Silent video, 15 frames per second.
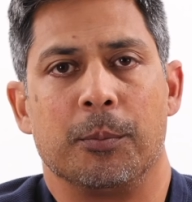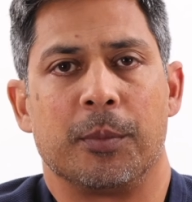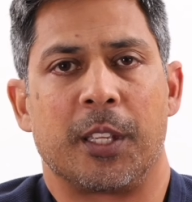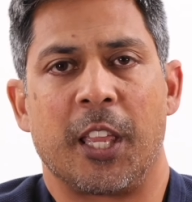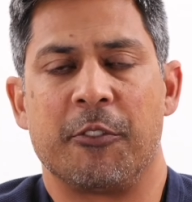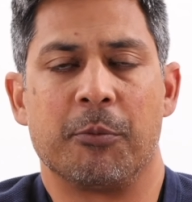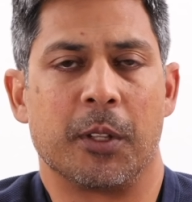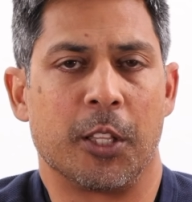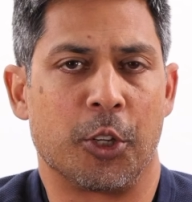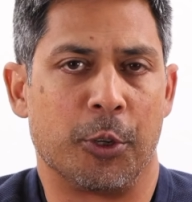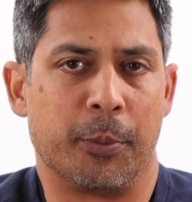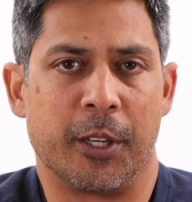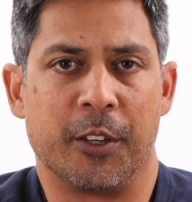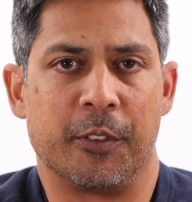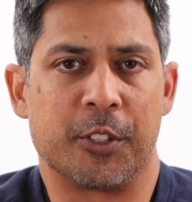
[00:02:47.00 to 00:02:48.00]
Gave him a little
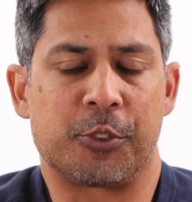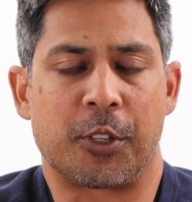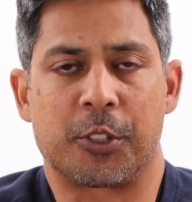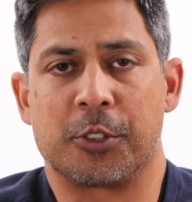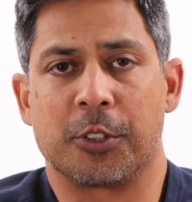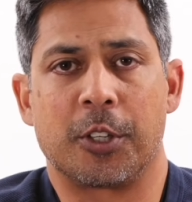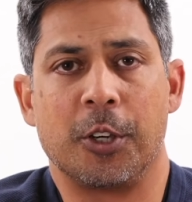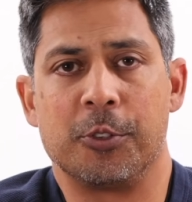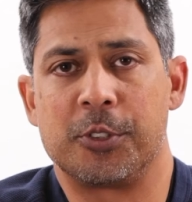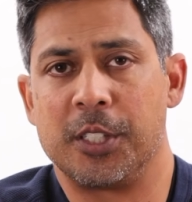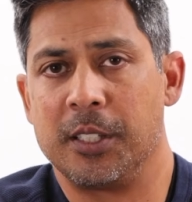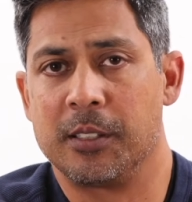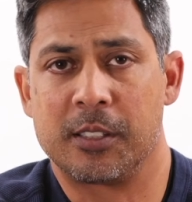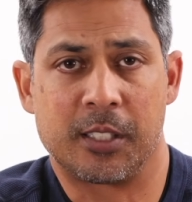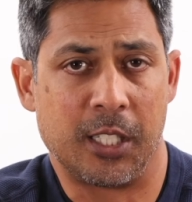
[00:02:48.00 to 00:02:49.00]
bit of instructional
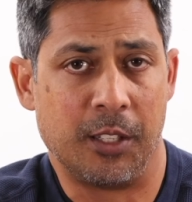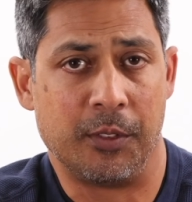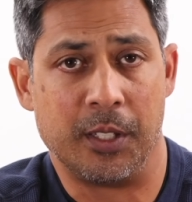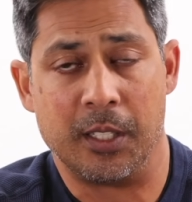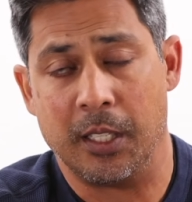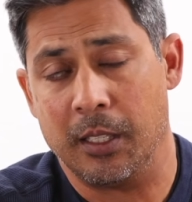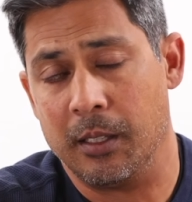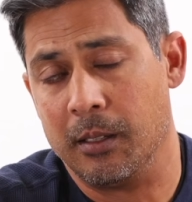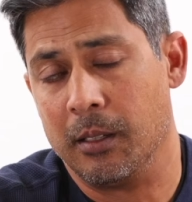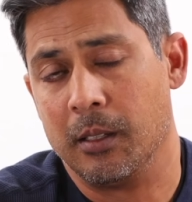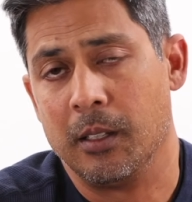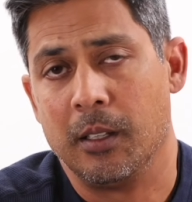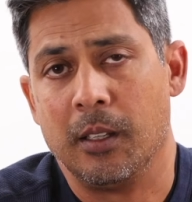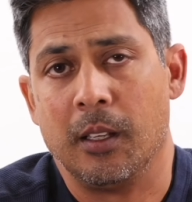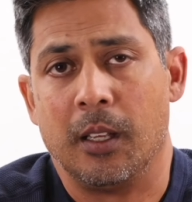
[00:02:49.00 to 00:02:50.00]
coaching. Steven did.
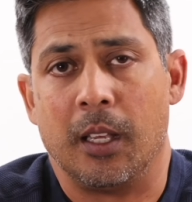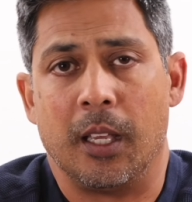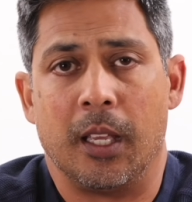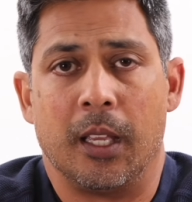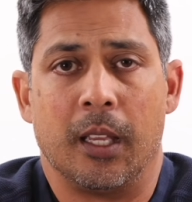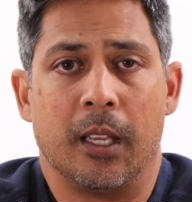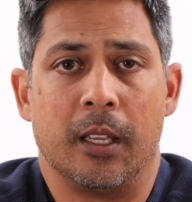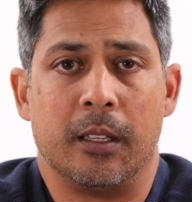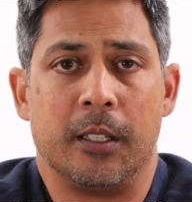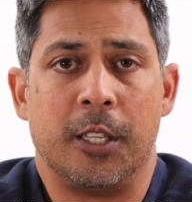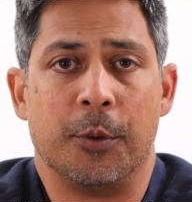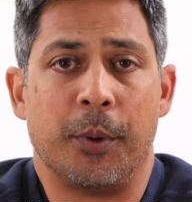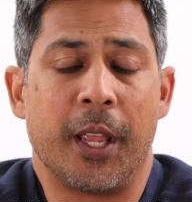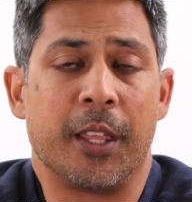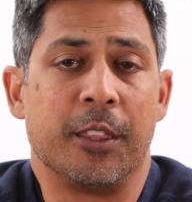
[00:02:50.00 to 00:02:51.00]
And he
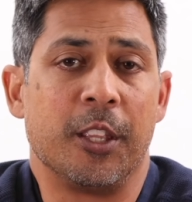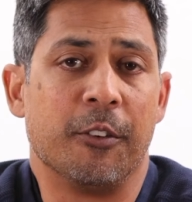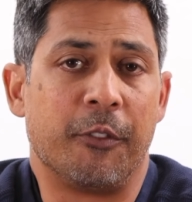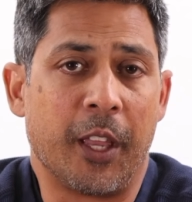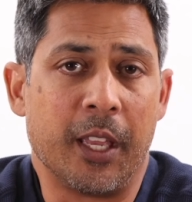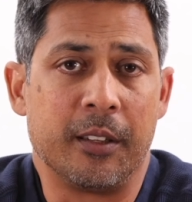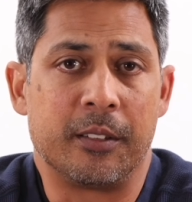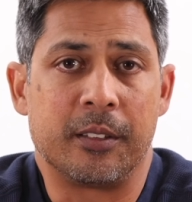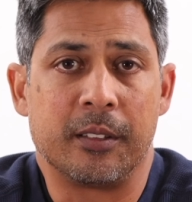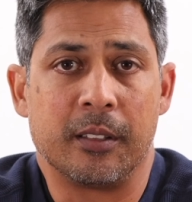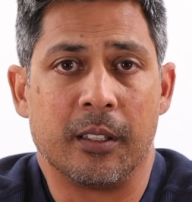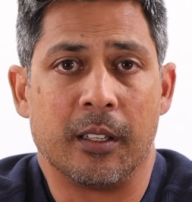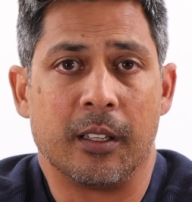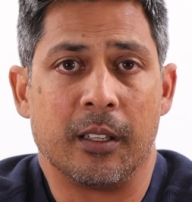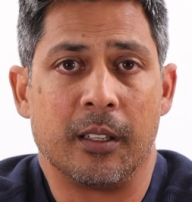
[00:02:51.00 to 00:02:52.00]
ran the event,
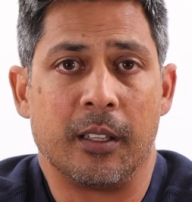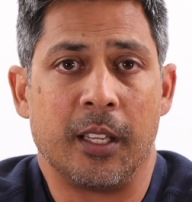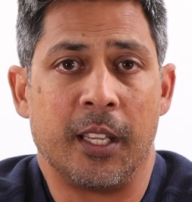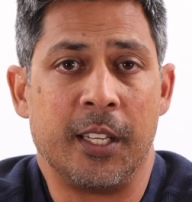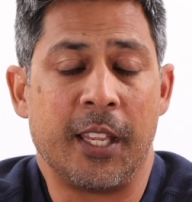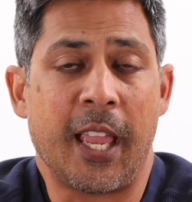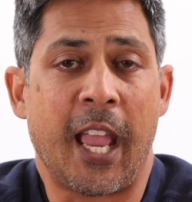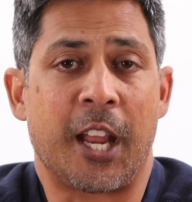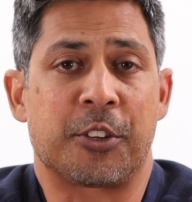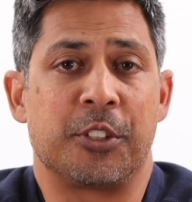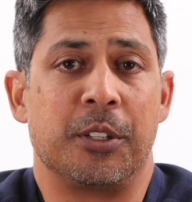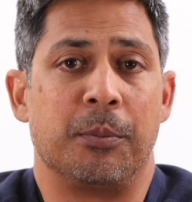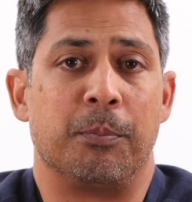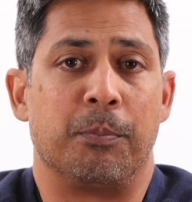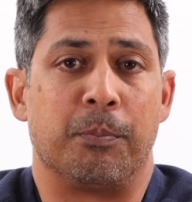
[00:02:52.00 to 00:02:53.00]
and he
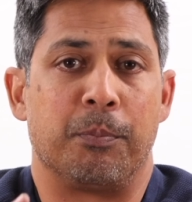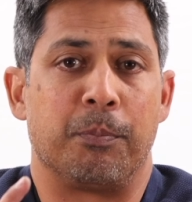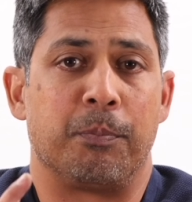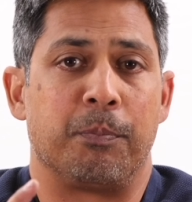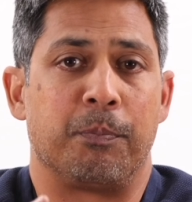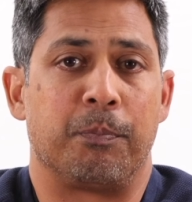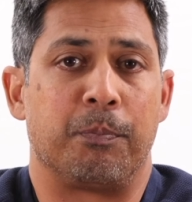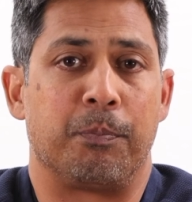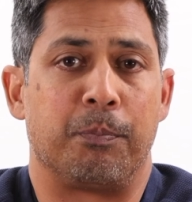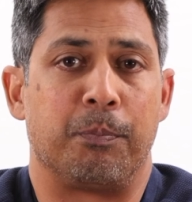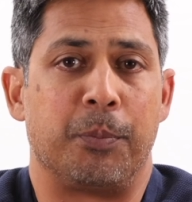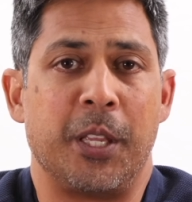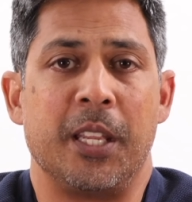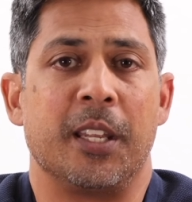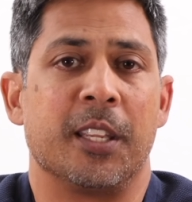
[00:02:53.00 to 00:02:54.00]
actually
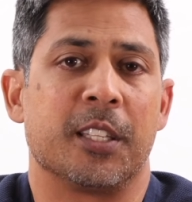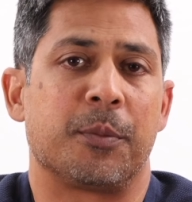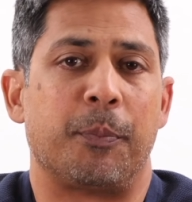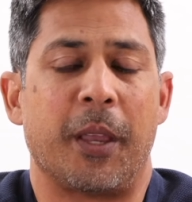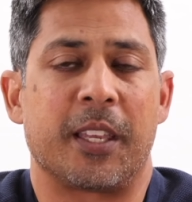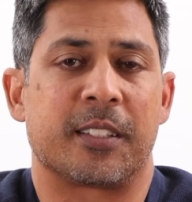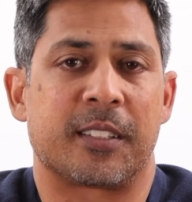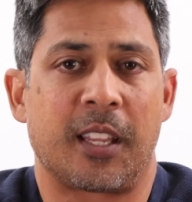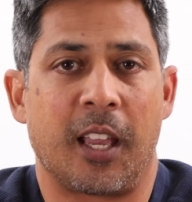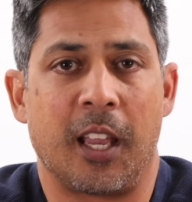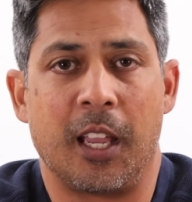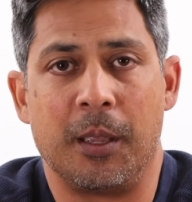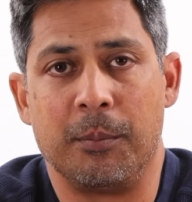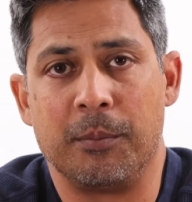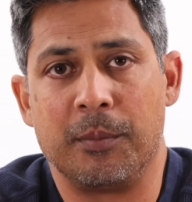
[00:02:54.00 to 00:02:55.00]
beat his best
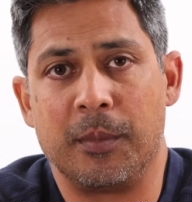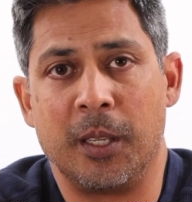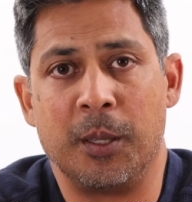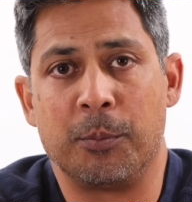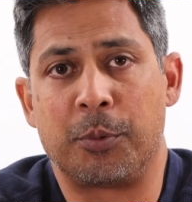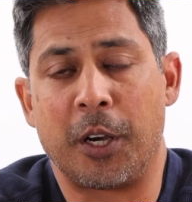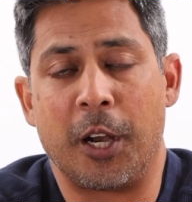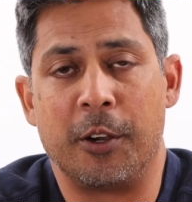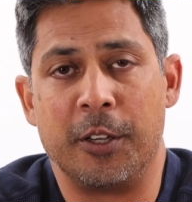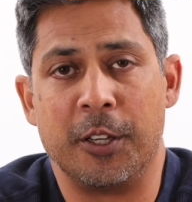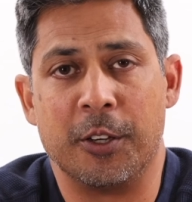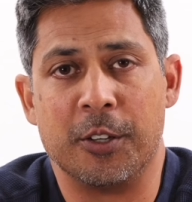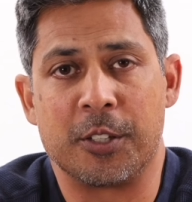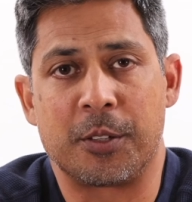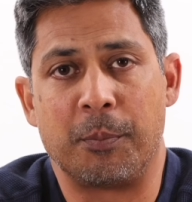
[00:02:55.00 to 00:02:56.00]
time in prior
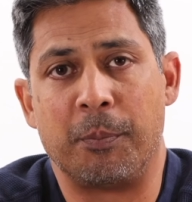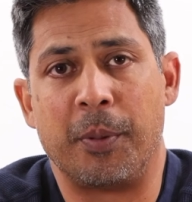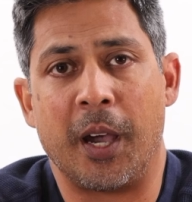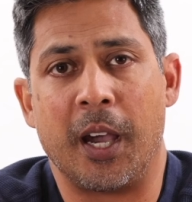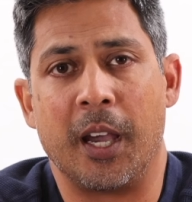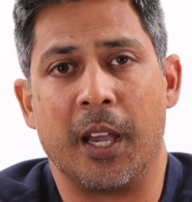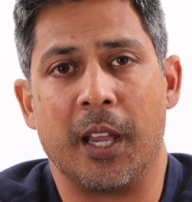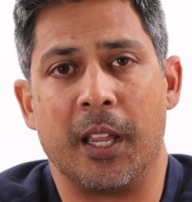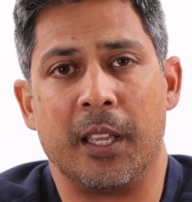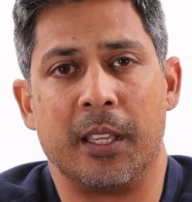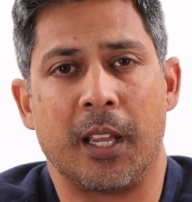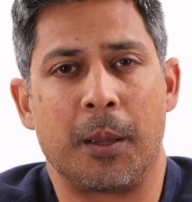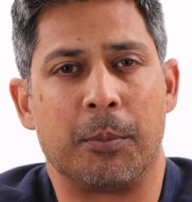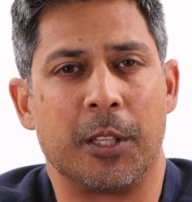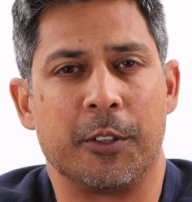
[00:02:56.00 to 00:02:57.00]
years by,
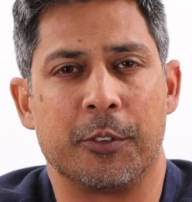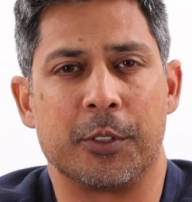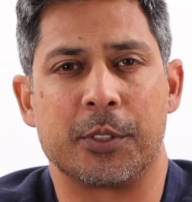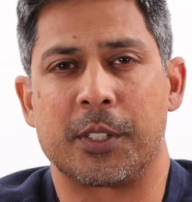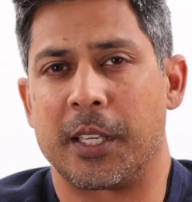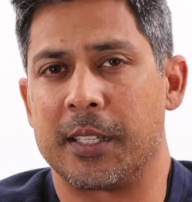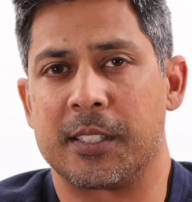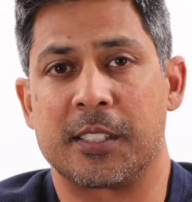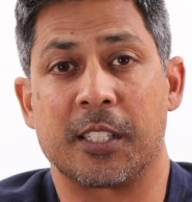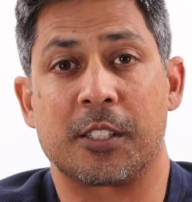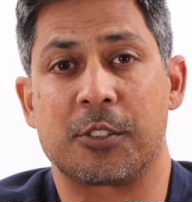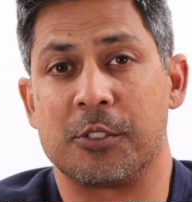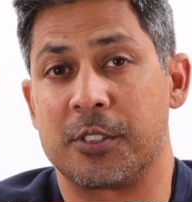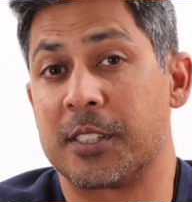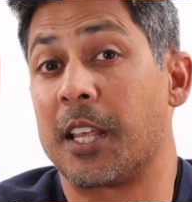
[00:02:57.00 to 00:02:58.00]
I believe it was like
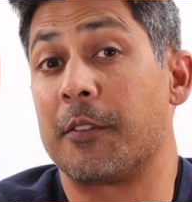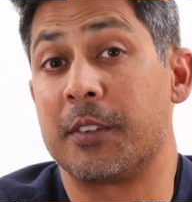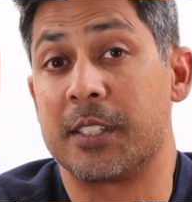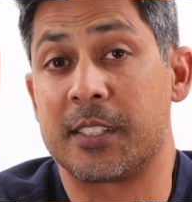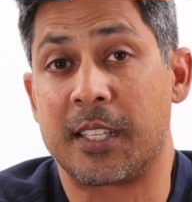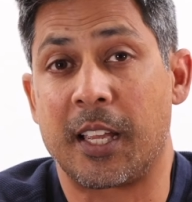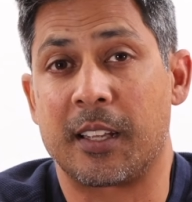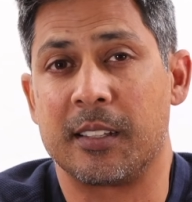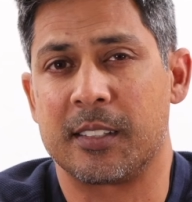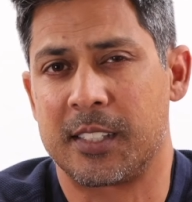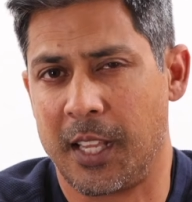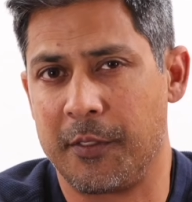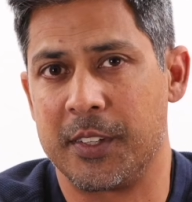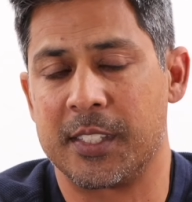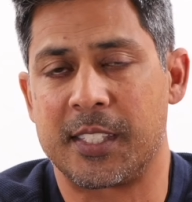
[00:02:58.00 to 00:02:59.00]
6 or 7 seconds,
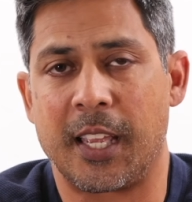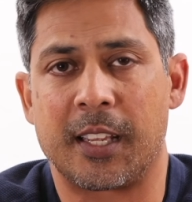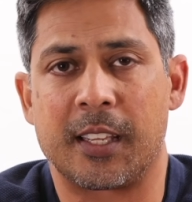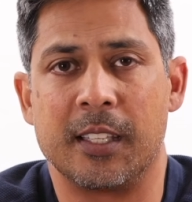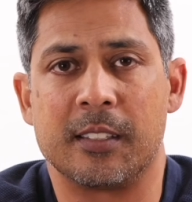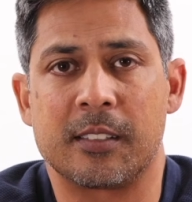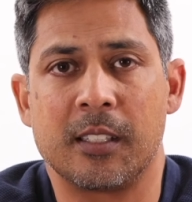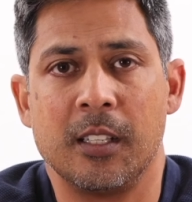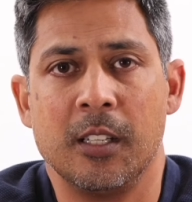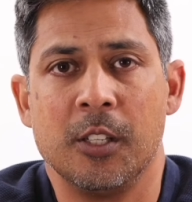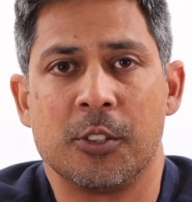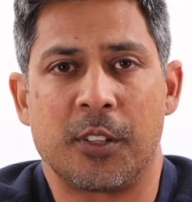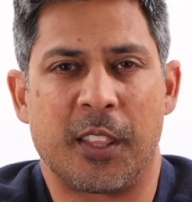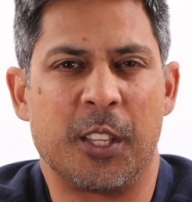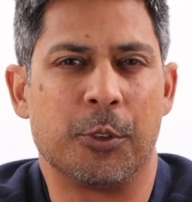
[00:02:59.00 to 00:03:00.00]
7 seconds.
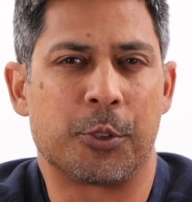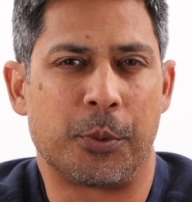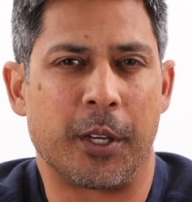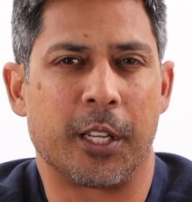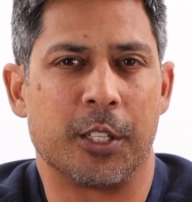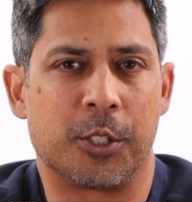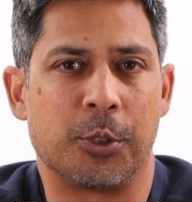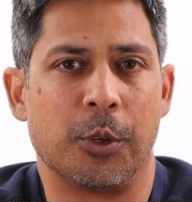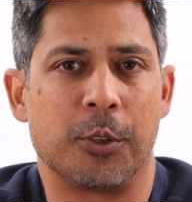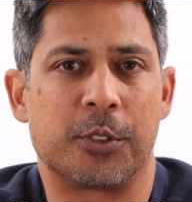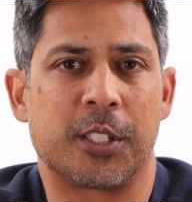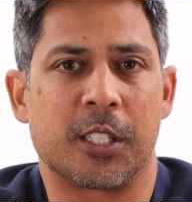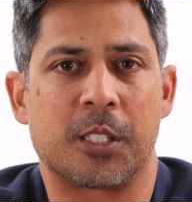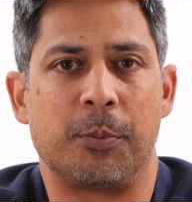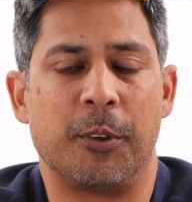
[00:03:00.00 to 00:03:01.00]
So I think he was running a
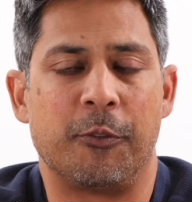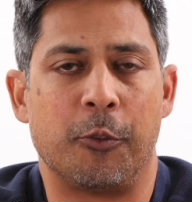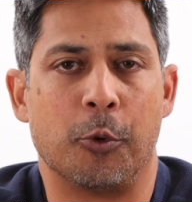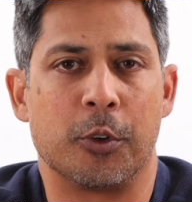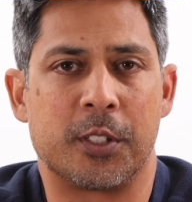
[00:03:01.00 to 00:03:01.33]
206 before